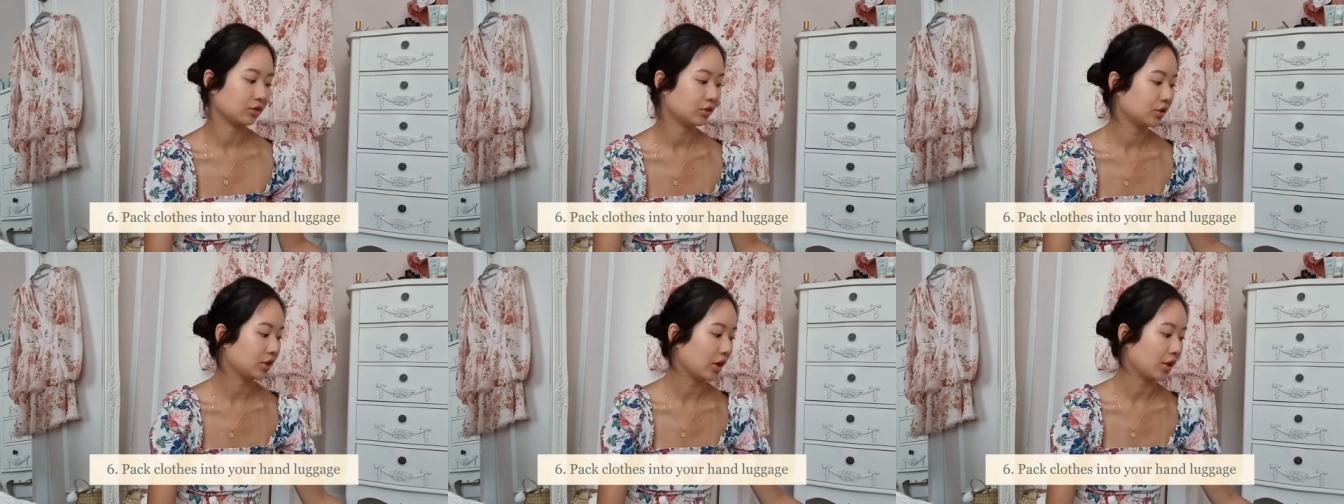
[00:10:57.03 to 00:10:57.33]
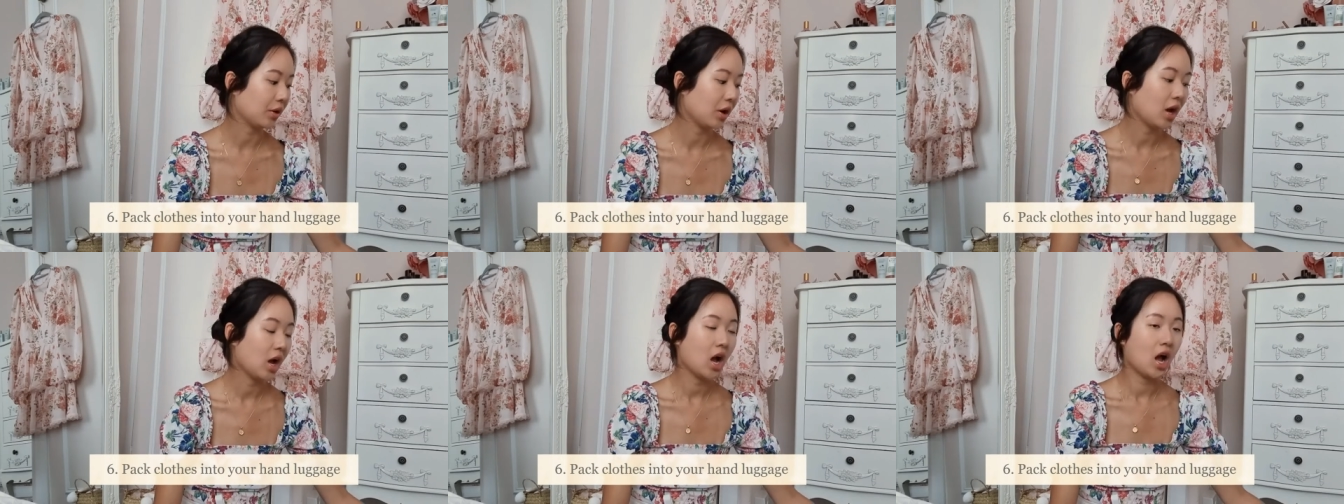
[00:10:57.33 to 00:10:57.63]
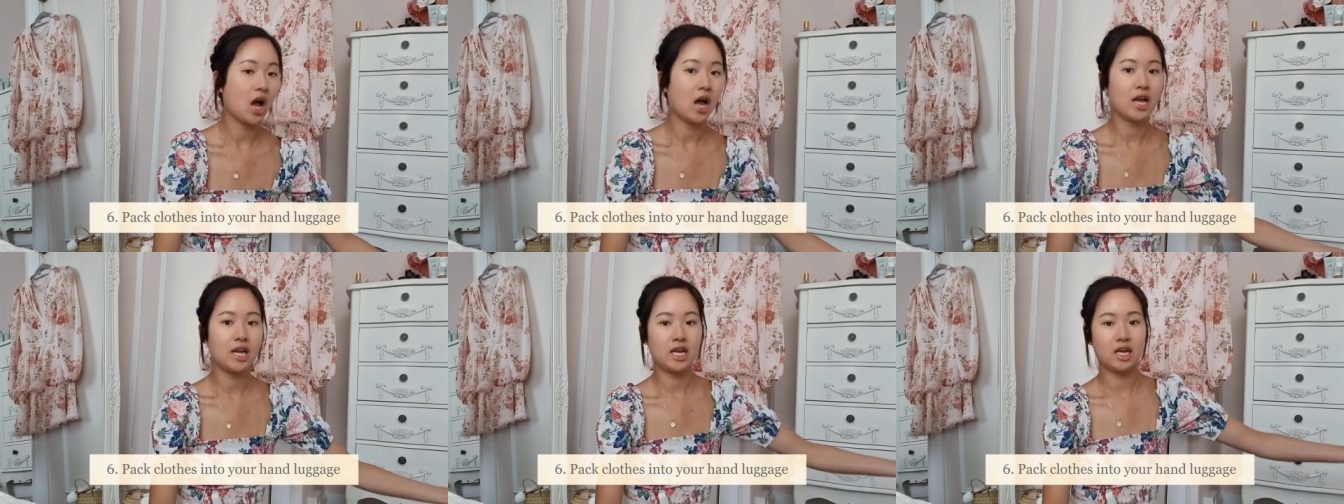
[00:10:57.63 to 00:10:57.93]
So
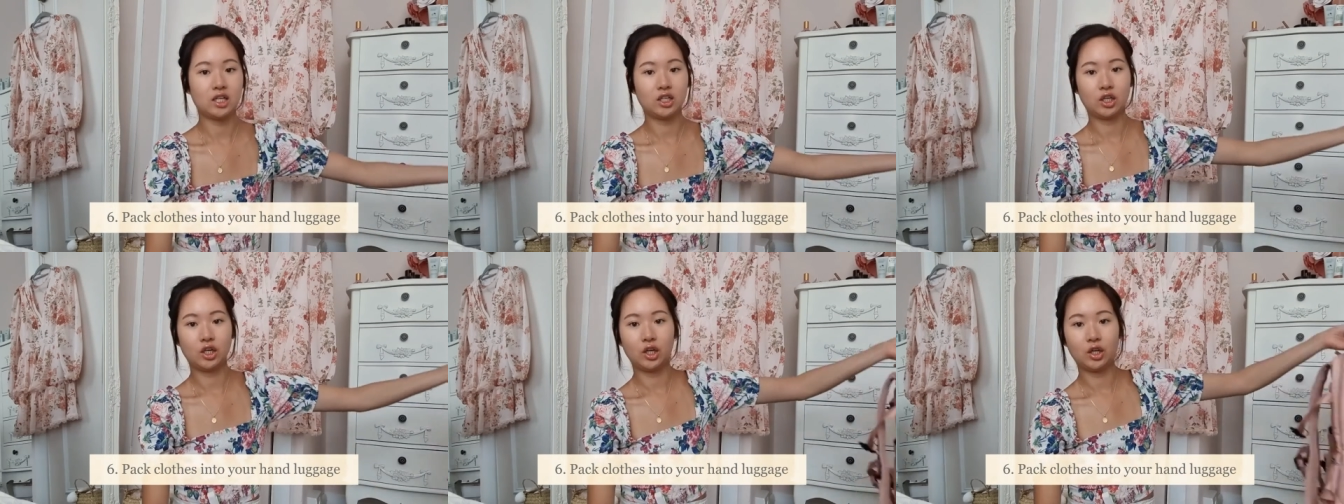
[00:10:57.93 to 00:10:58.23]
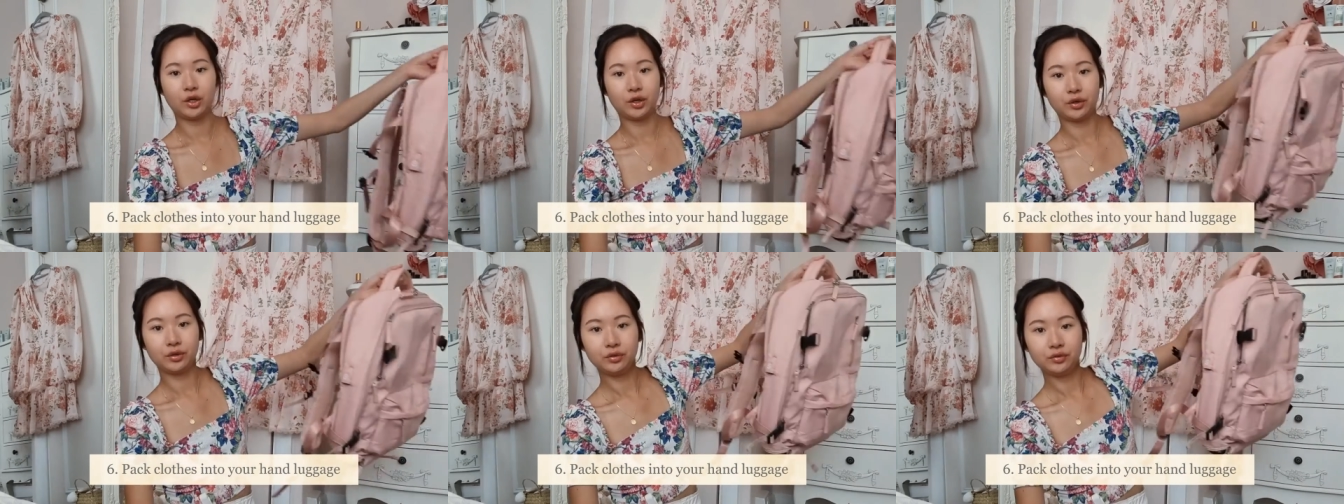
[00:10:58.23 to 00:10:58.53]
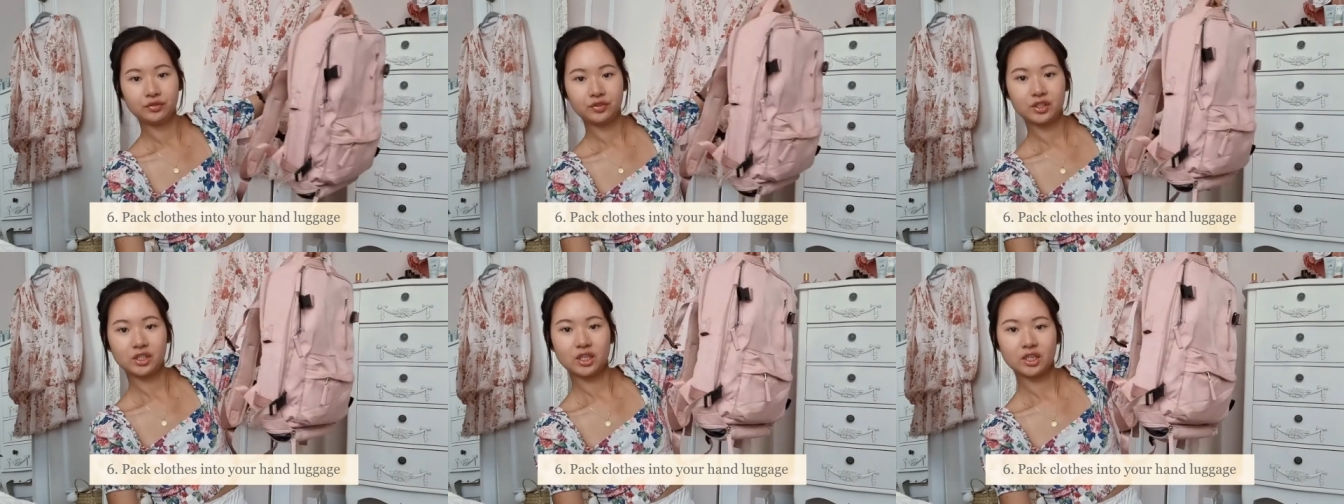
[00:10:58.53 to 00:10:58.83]
I had
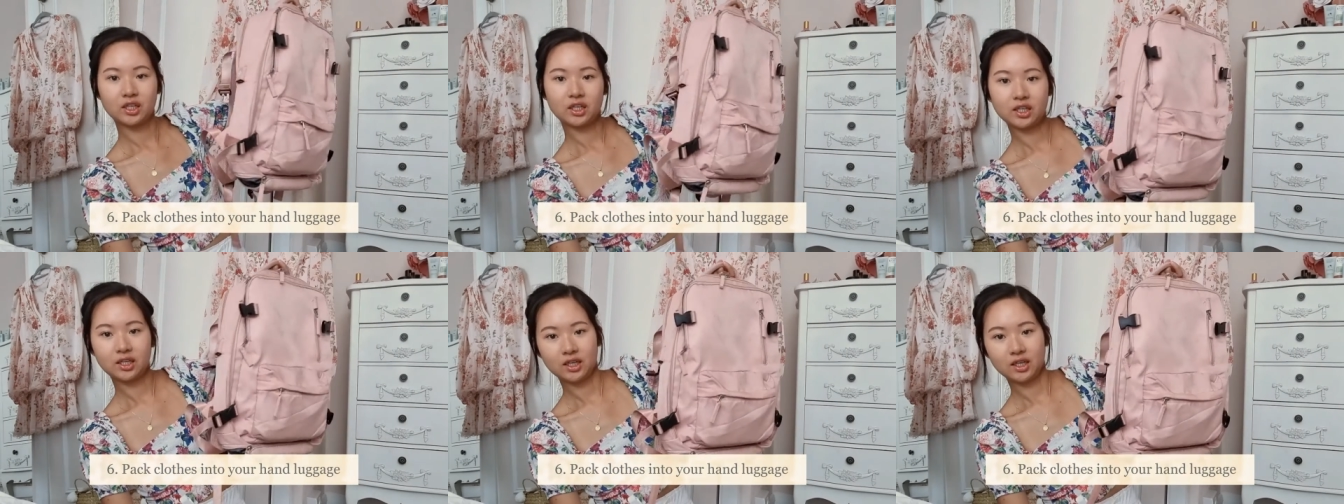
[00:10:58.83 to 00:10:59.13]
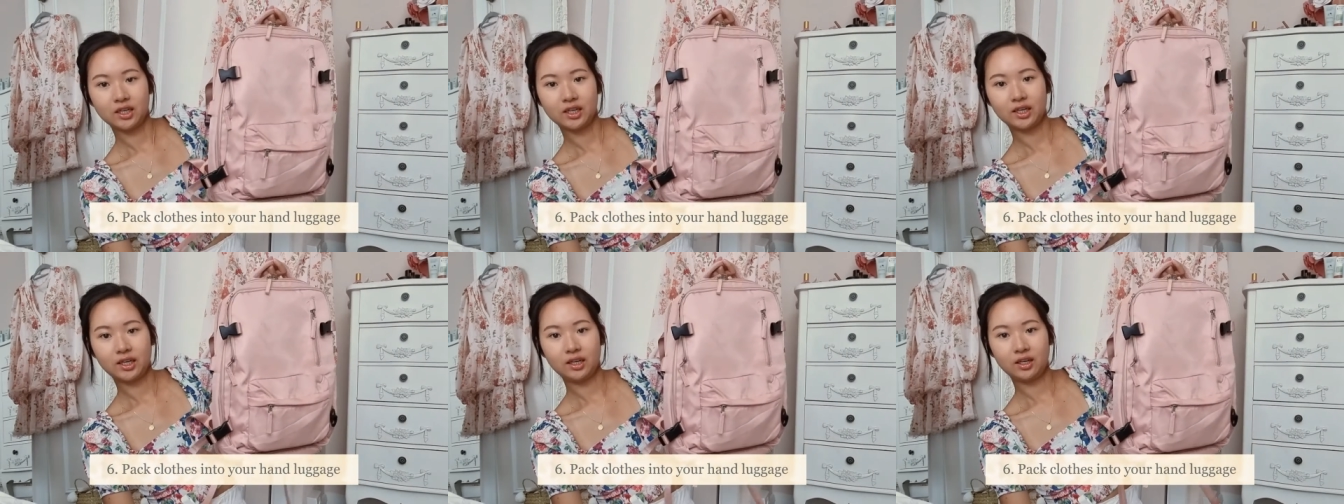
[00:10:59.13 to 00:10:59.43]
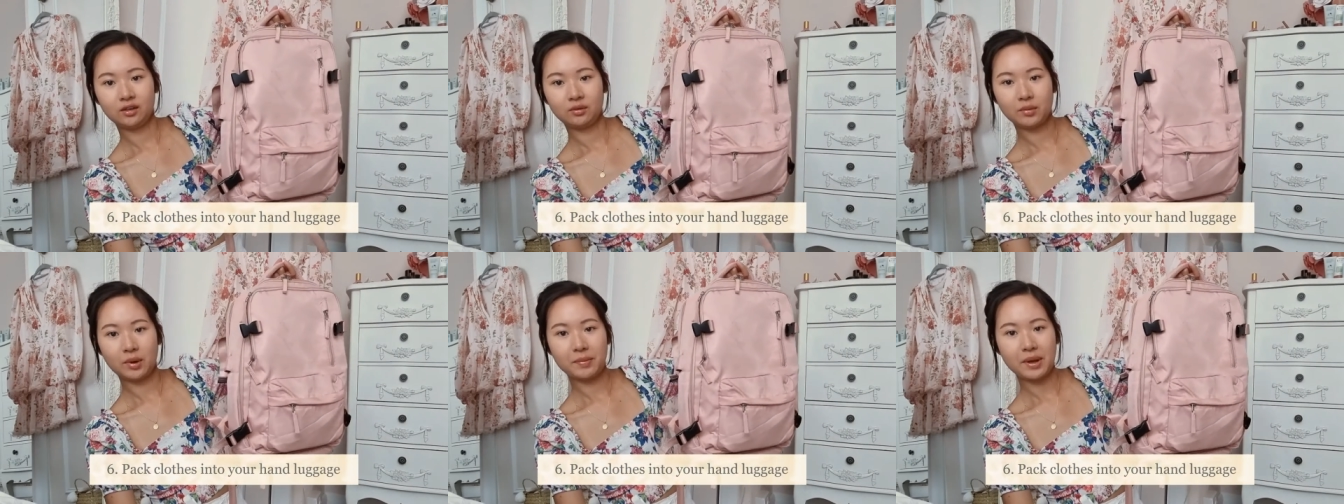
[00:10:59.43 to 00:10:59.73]
clothes
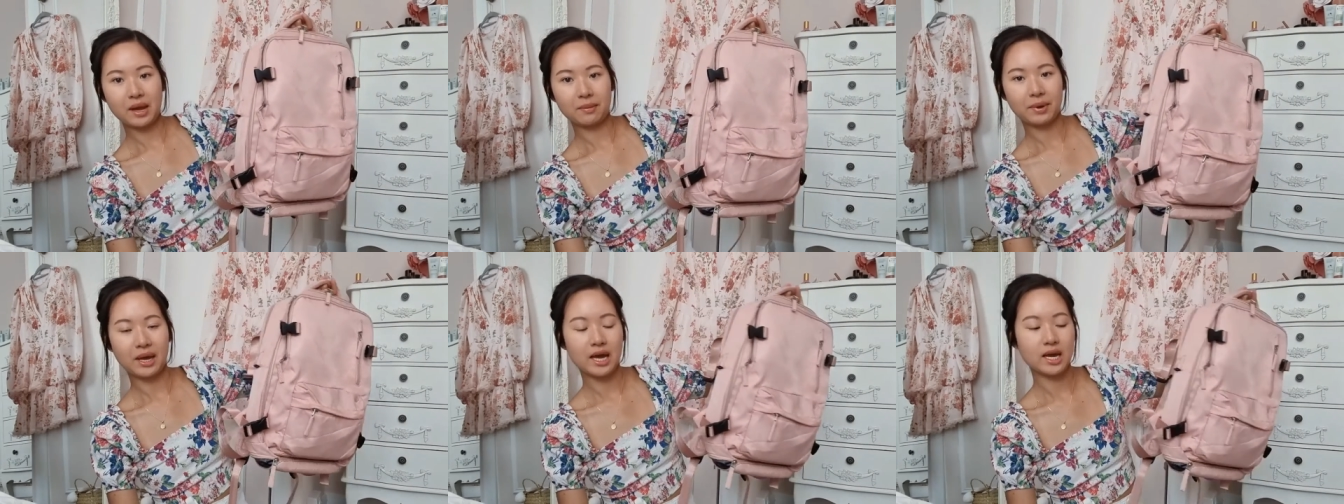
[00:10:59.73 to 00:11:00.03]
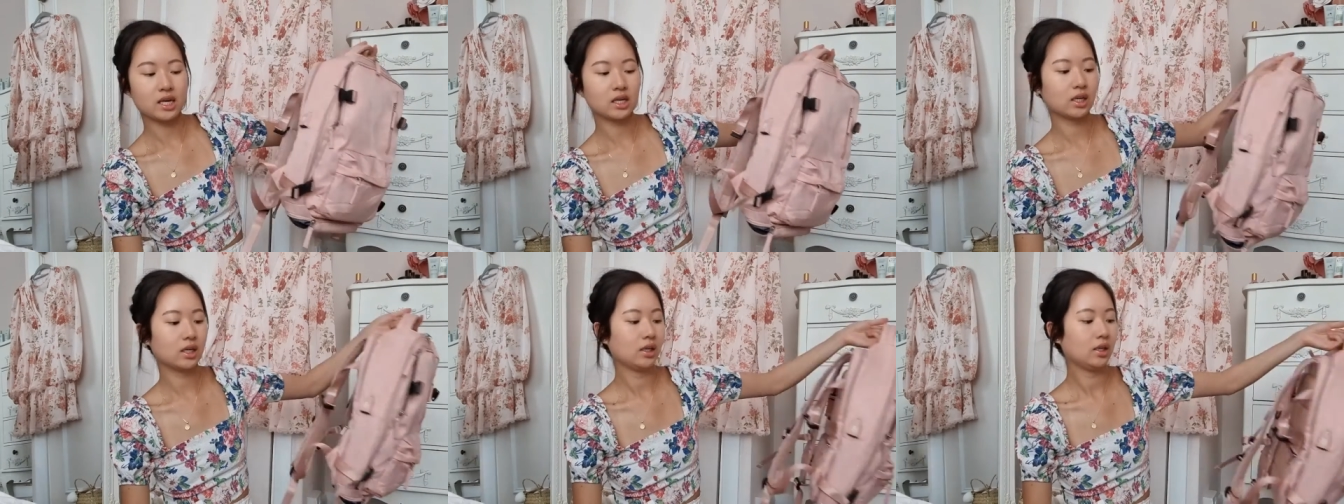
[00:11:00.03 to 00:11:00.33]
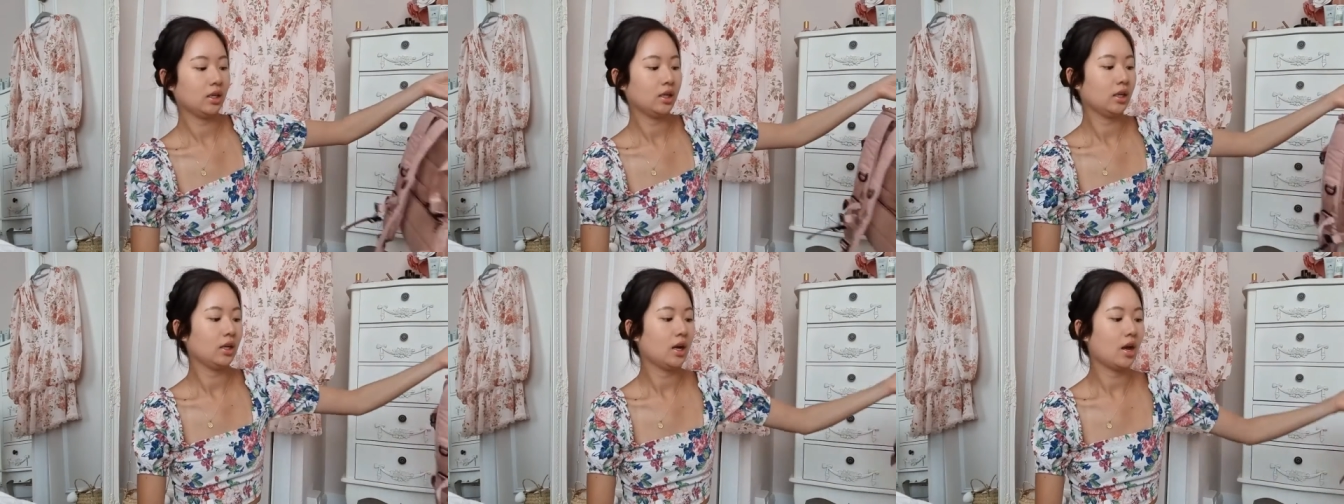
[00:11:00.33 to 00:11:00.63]
in my backpack
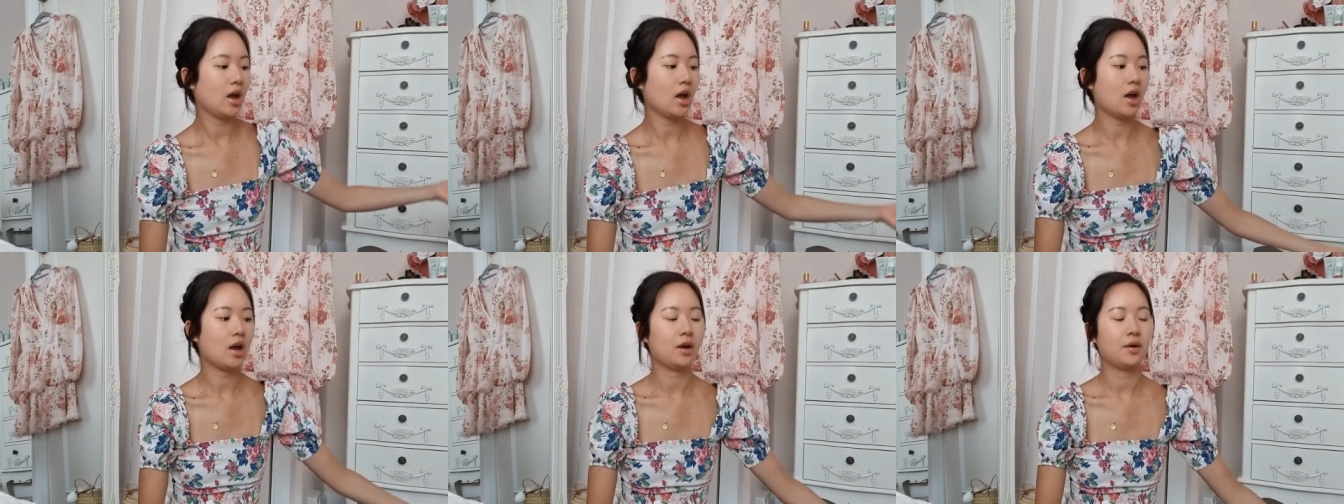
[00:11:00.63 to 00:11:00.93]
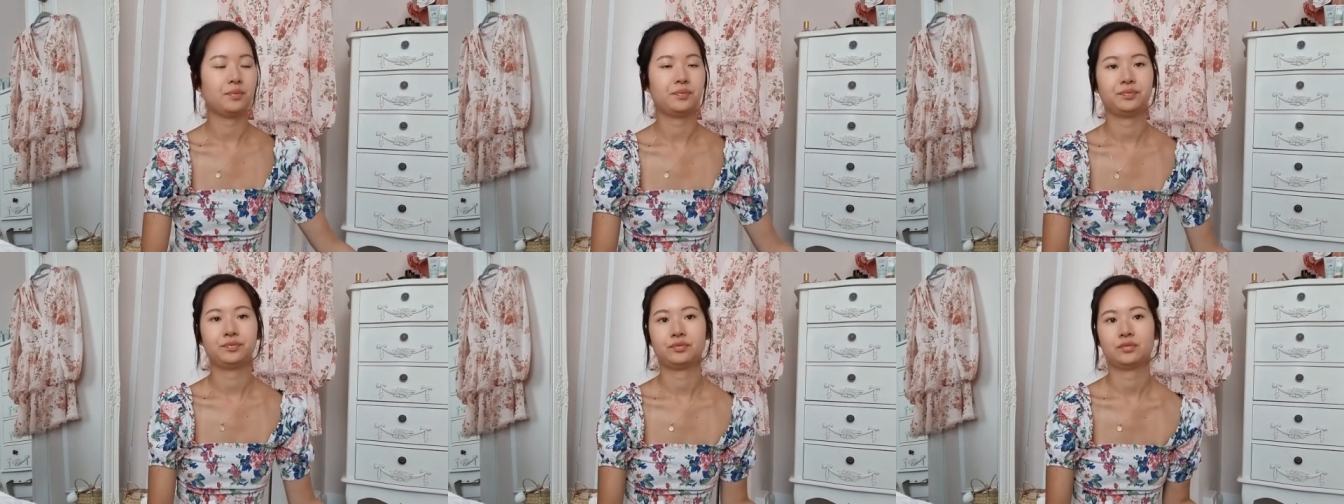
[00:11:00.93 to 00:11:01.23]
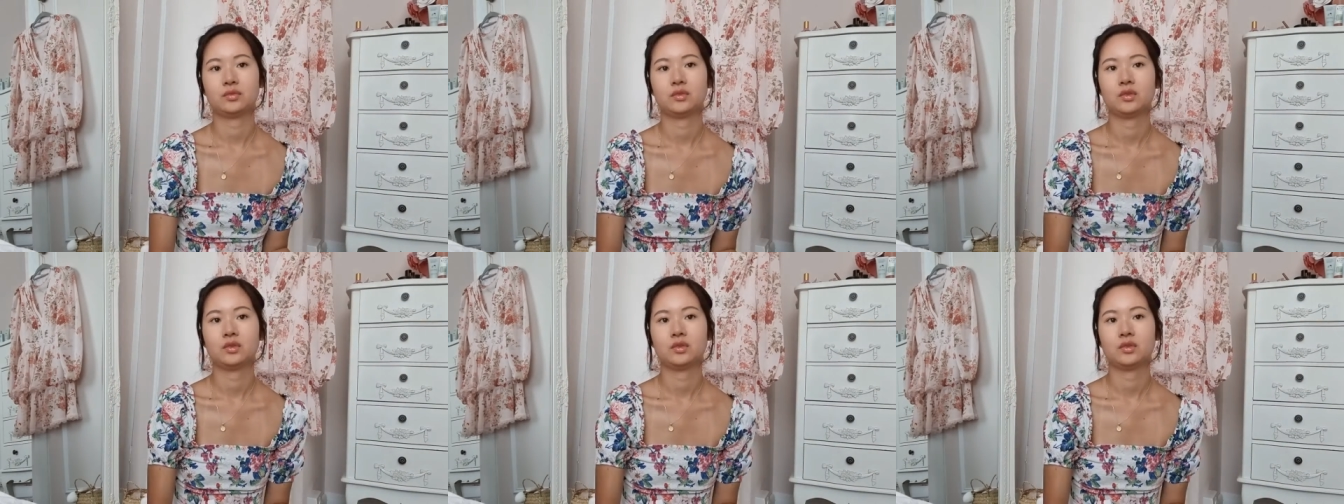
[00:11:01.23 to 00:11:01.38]
um,